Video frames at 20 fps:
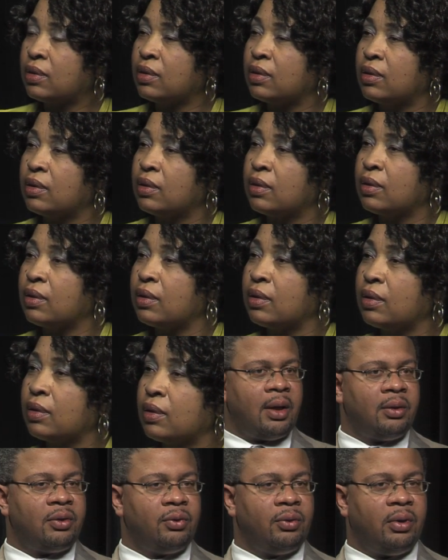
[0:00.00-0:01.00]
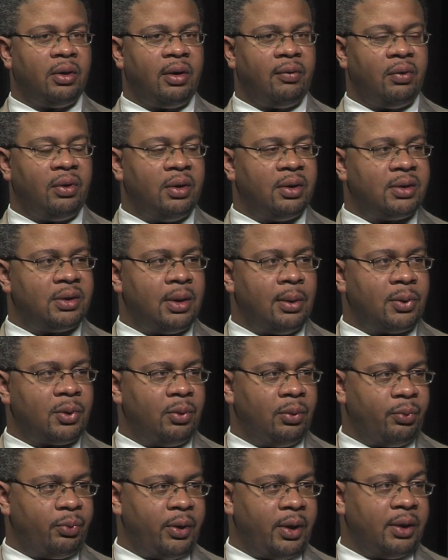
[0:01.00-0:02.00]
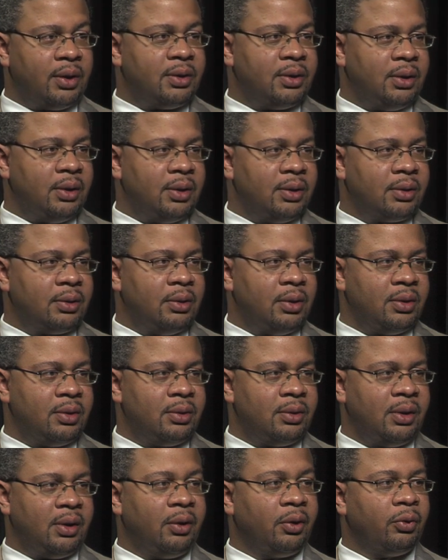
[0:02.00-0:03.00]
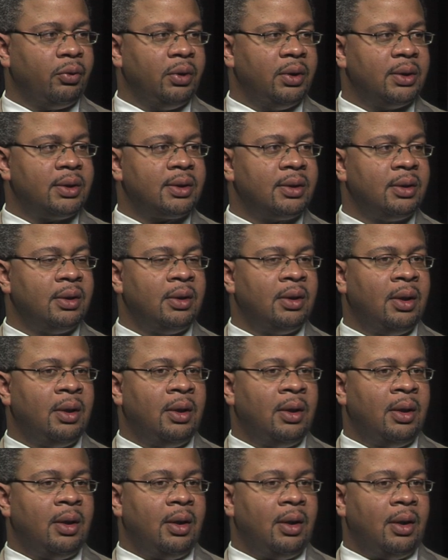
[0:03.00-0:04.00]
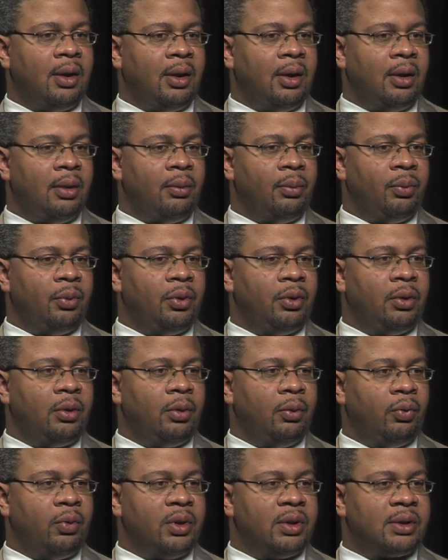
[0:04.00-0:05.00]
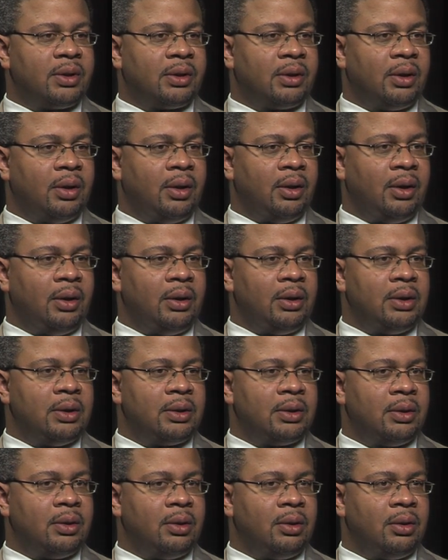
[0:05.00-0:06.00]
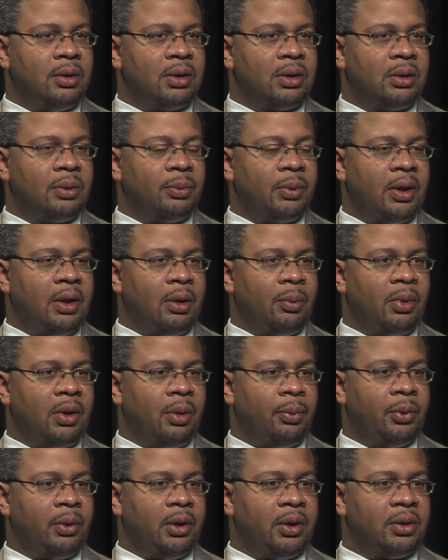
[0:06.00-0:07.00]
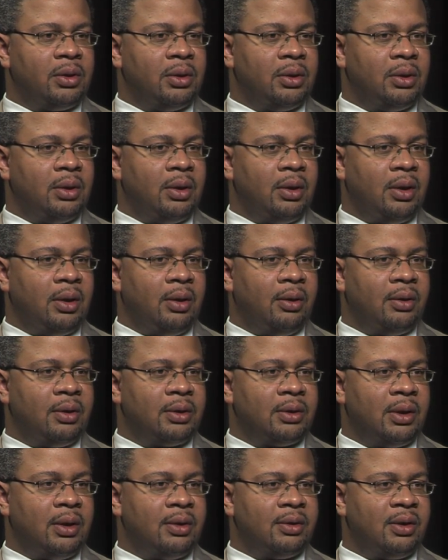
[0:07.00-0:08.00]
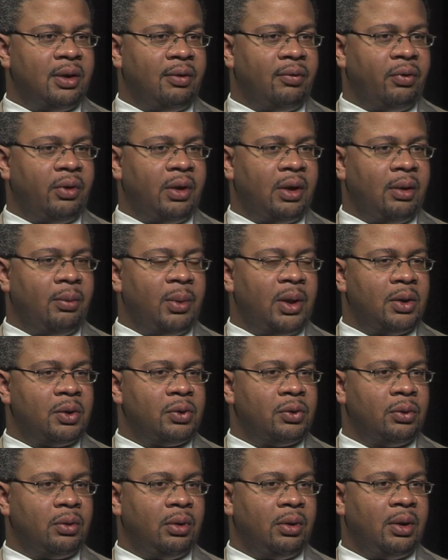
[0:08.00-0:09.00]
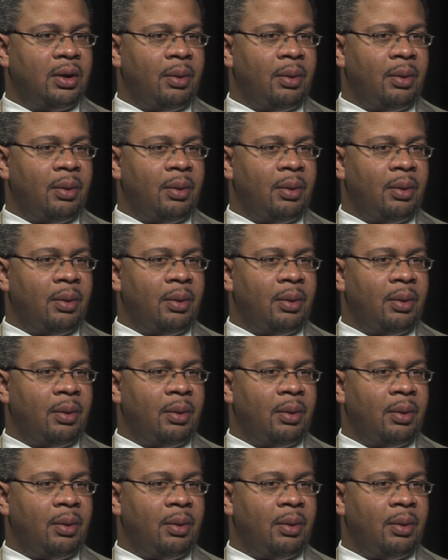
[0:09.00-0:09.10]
Well, the risk that you'll have in a subsequent pregnancy is increased. The risk, at least in the Hispanic population, the studies that I've read, I'm not sure.